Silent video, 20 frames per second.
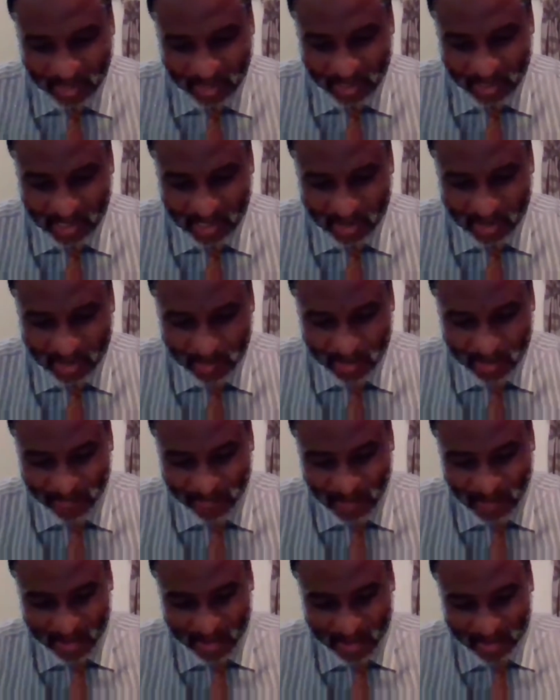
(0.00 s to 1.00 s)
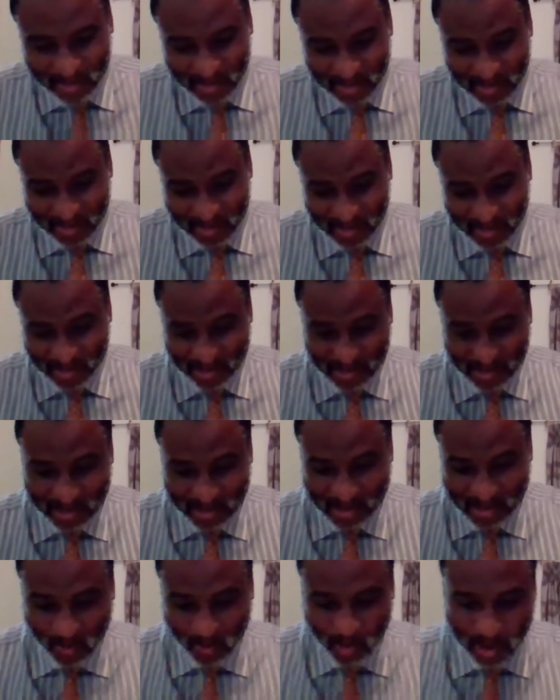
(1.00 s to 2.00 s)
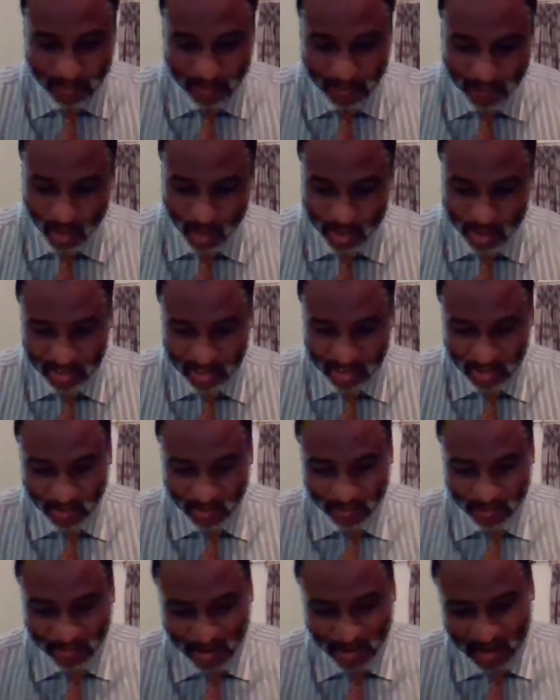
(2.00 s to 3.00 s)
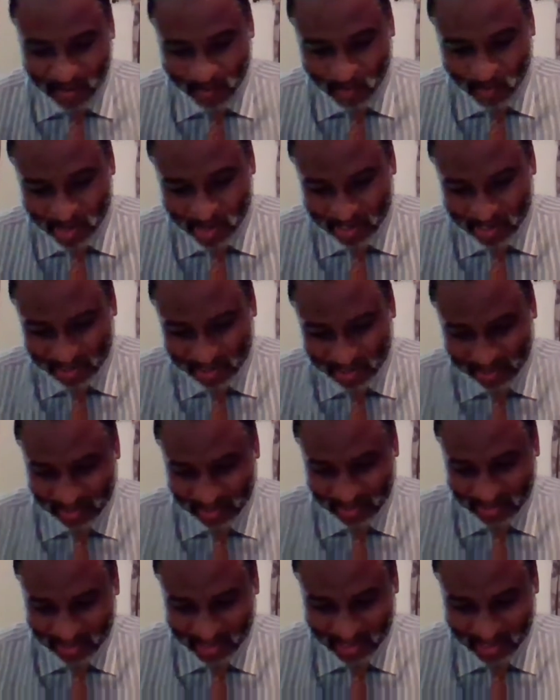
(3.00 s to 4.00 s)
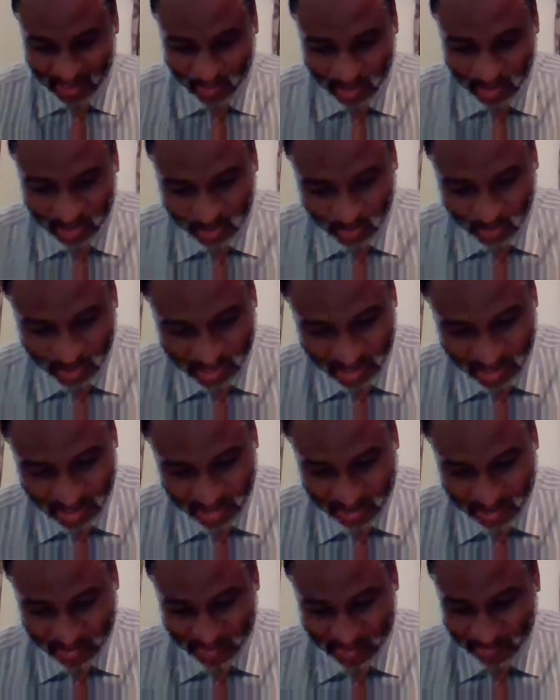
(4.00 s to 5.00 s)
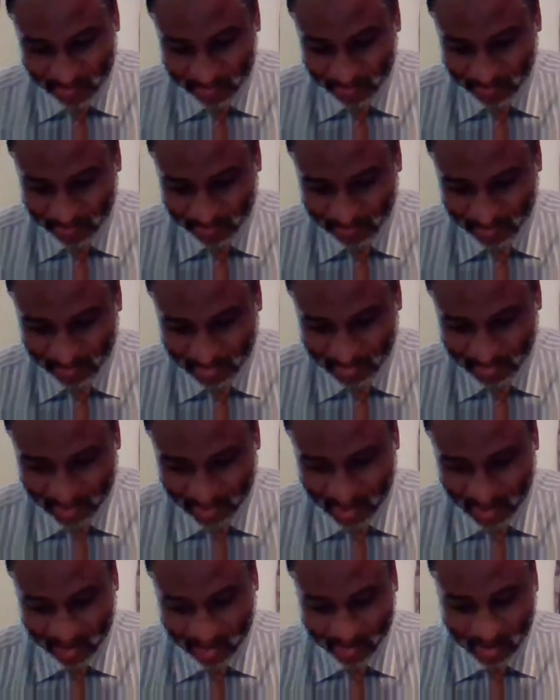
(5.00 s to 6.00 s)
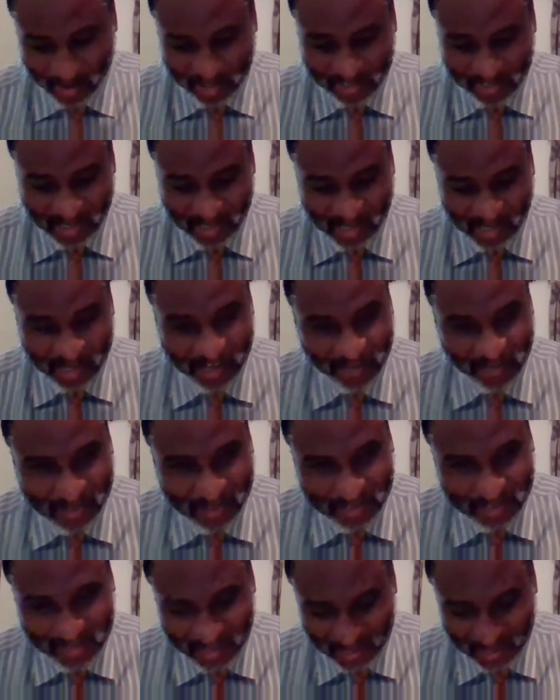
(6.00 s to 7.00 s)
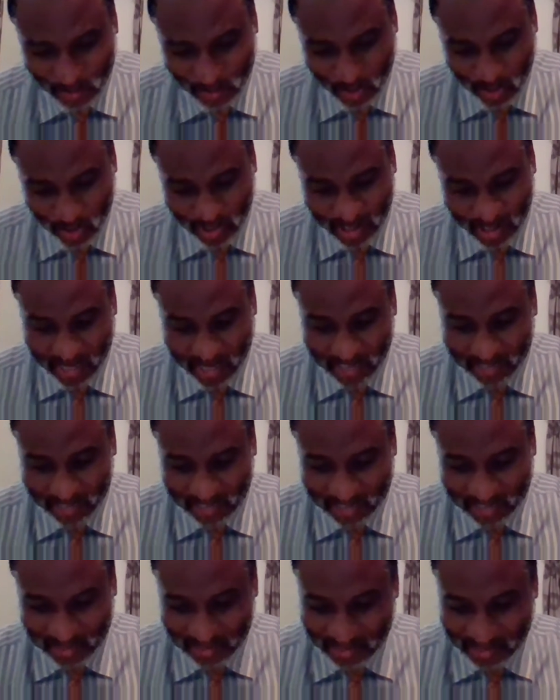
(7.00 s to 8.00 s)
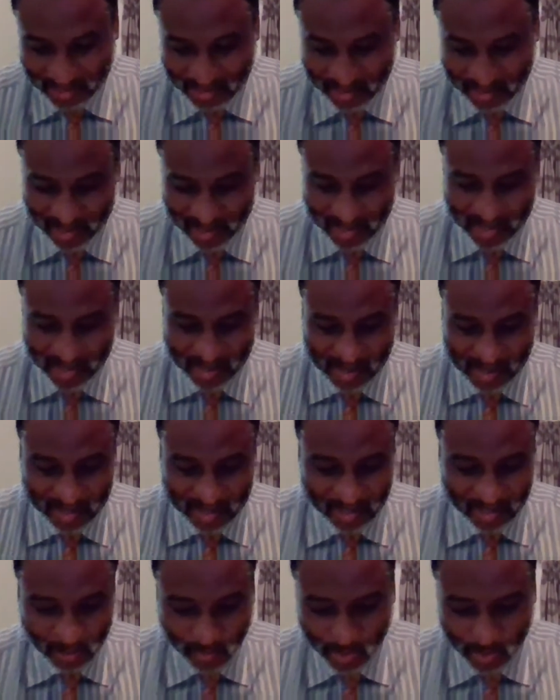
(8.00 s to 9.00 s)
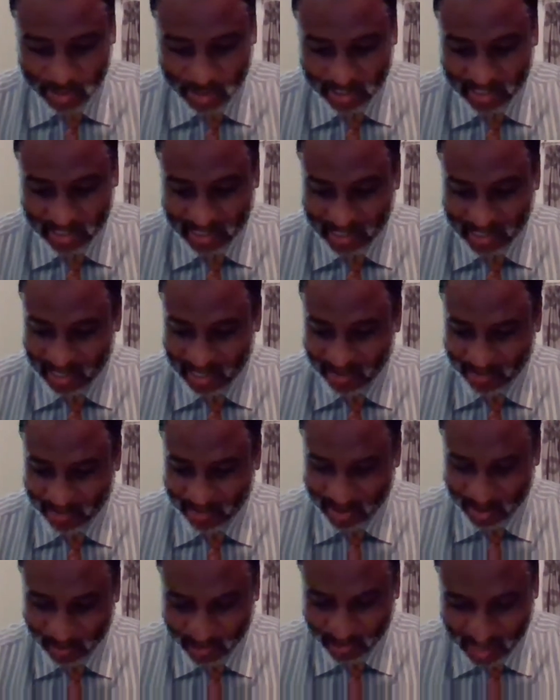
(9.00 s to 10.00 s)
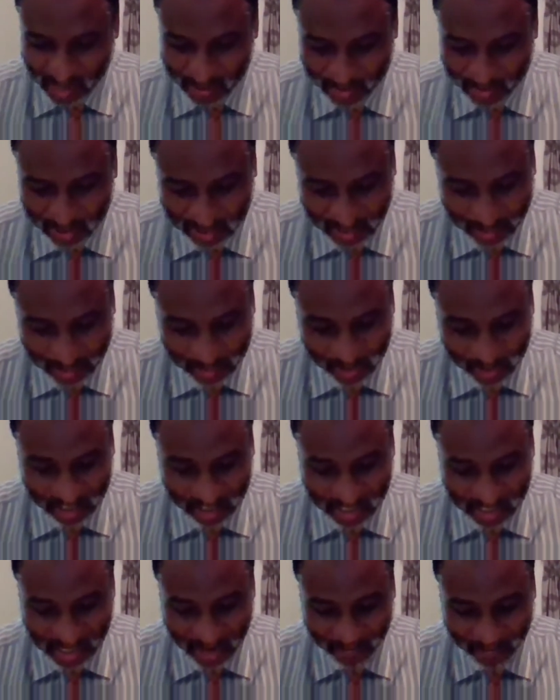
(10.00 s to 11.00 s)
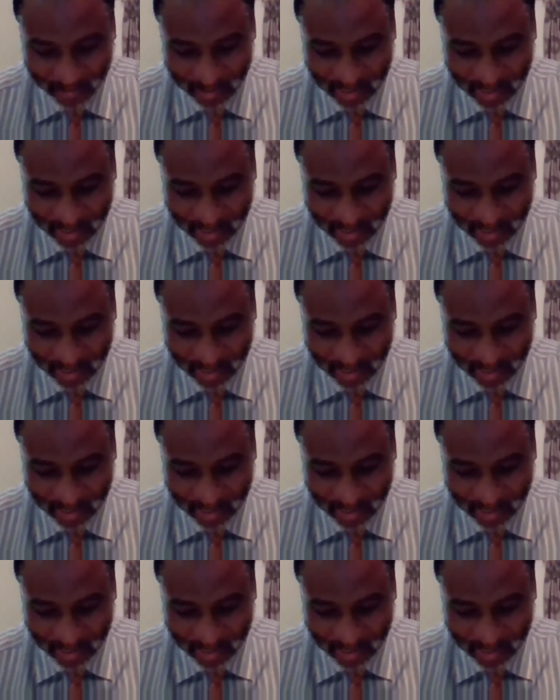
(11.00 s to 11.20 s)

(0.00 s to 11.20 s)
ClimDev Fund, we are focusing on 5 ways in which we are addressing and investing in modernizing and supporting the delivery of climate services in Africa.